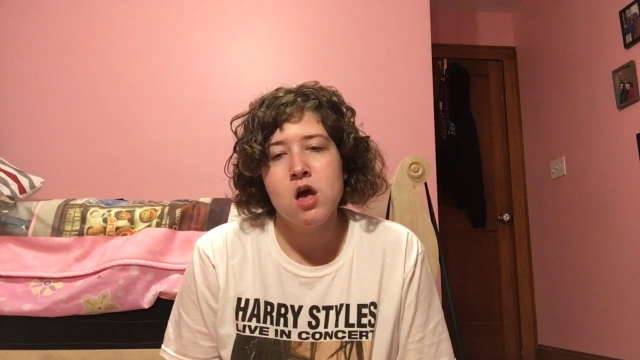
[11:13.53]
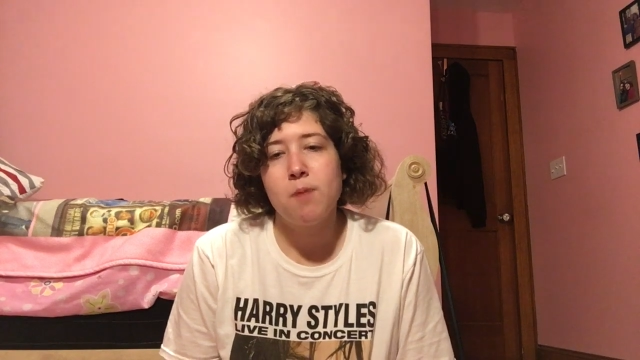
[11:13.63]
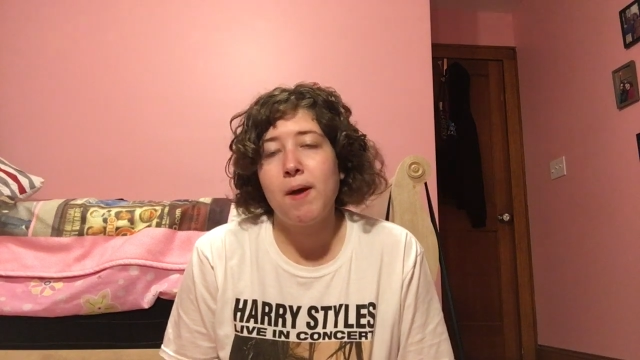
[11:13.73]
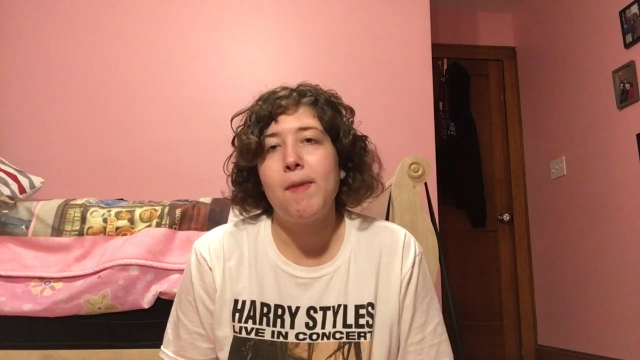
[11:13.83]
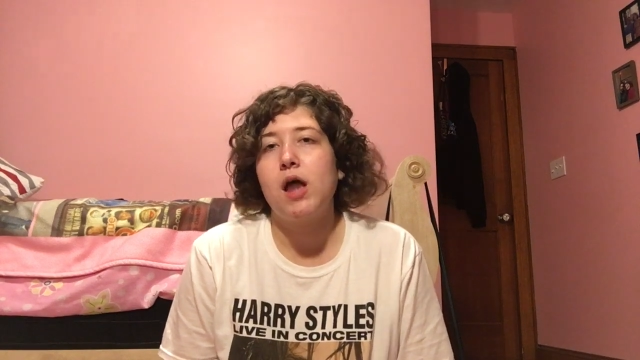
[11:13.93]

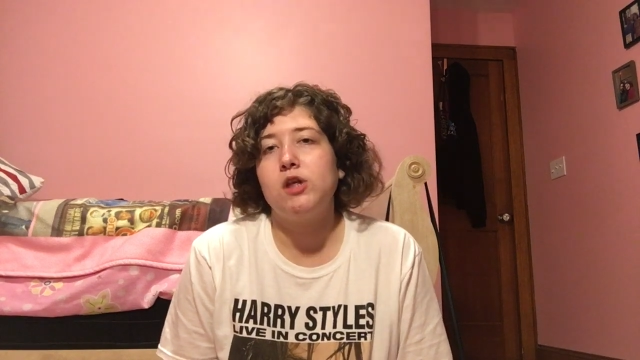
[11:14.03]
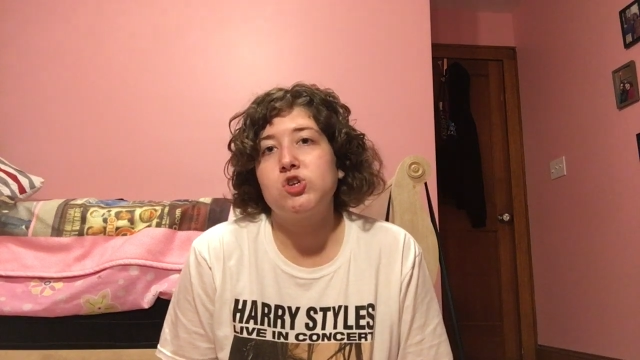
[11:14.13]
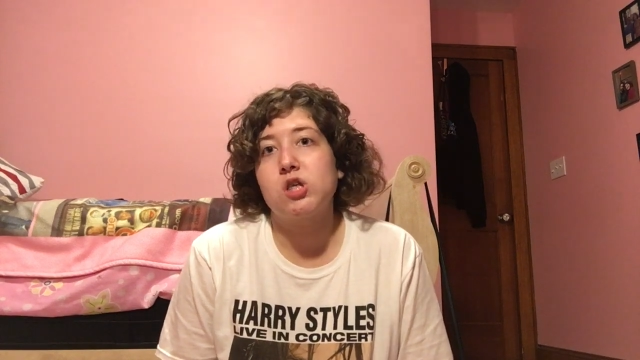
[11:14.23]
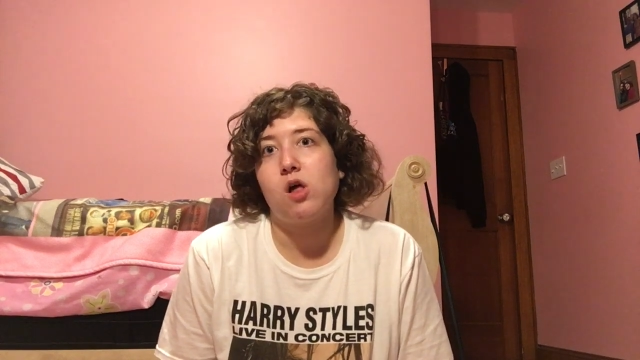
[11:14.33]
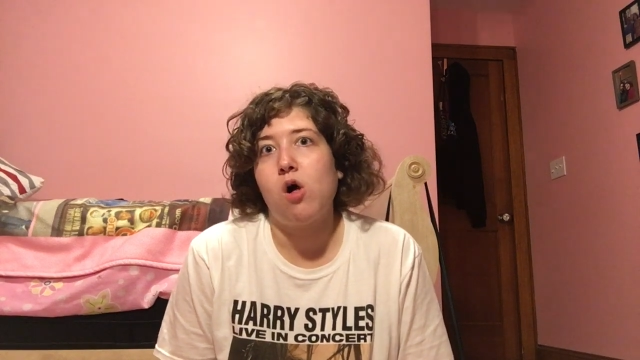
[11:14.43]
My body
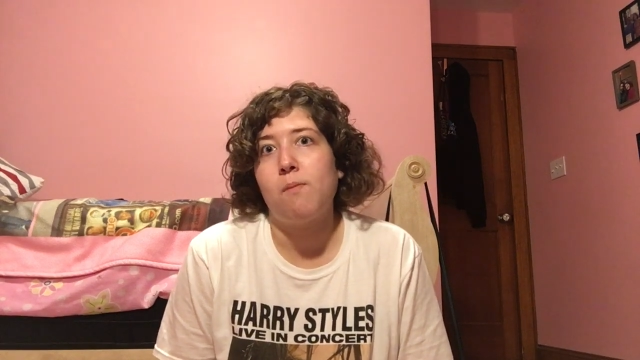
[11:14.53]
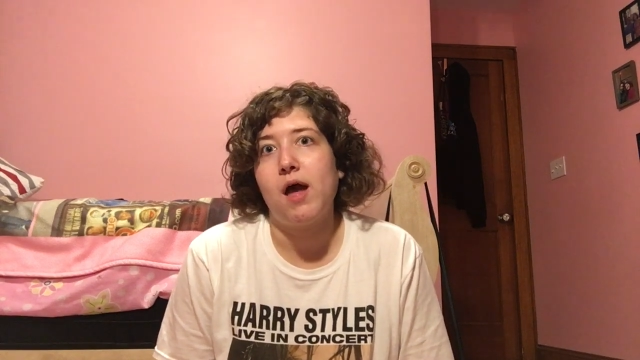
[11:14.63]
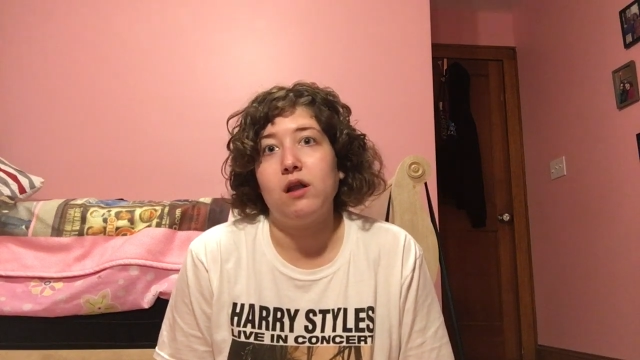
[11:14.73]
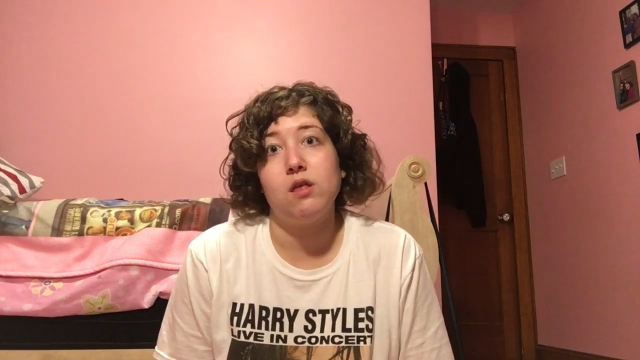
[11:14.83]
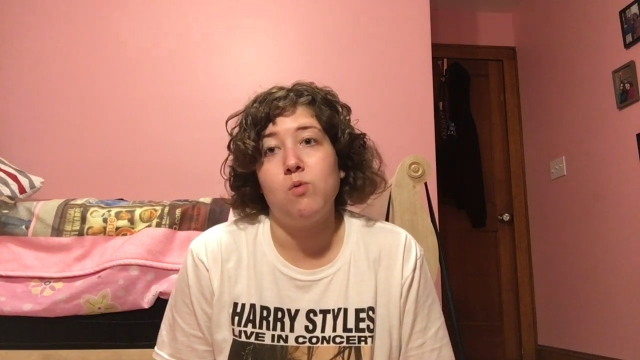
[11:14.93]
just like
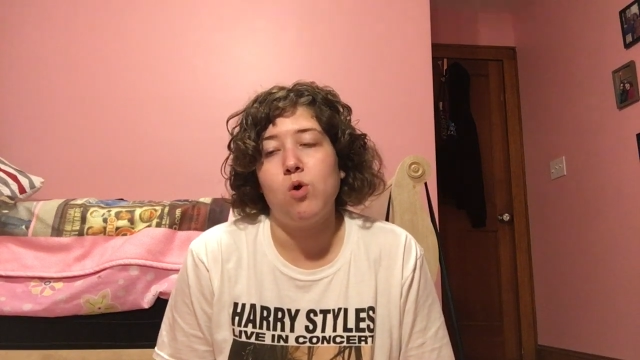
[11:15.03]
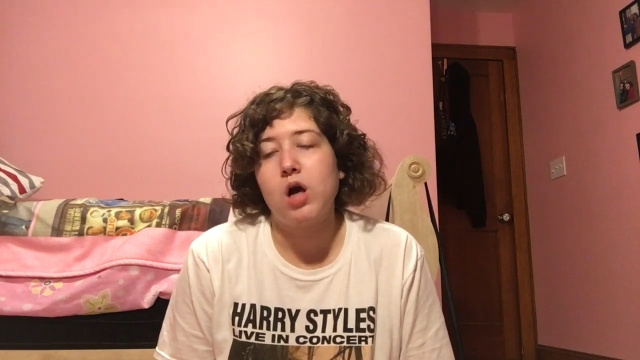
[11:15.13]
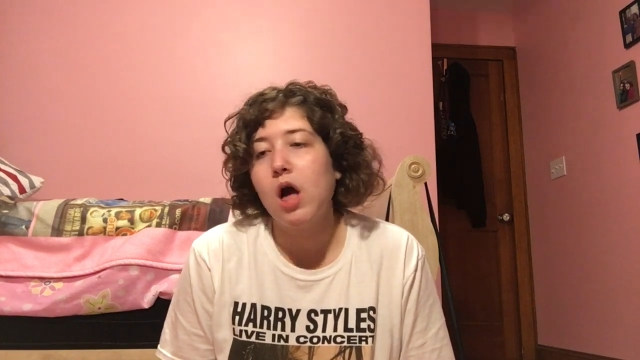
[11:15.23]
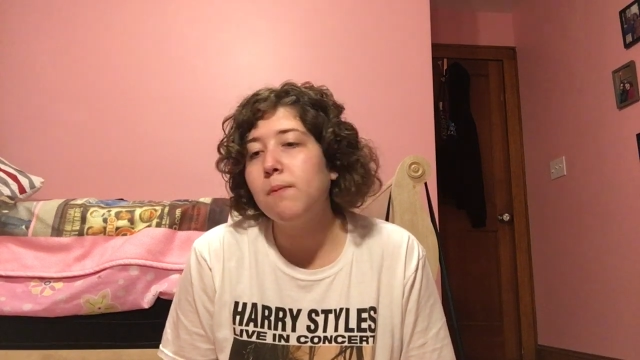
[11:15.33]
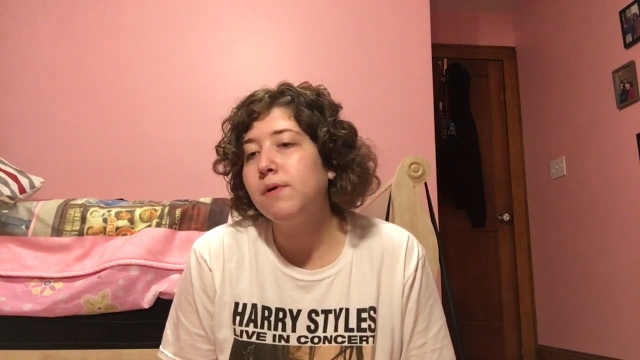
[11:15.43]
automatically woke
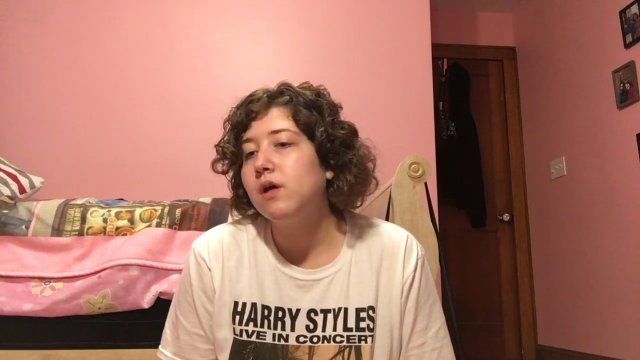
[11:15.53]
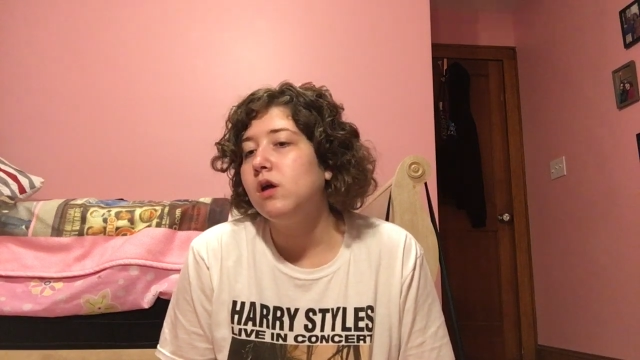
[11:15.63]
up.